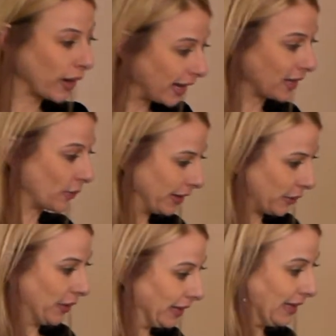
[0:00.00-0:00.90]
really this
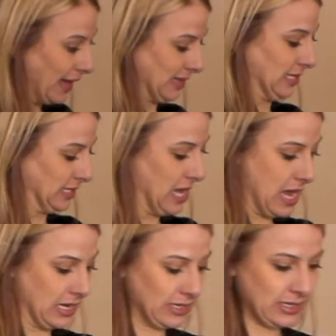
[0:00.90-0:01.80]

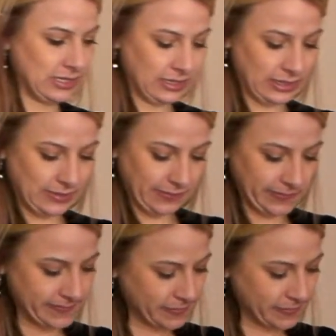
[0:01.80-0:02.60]
is my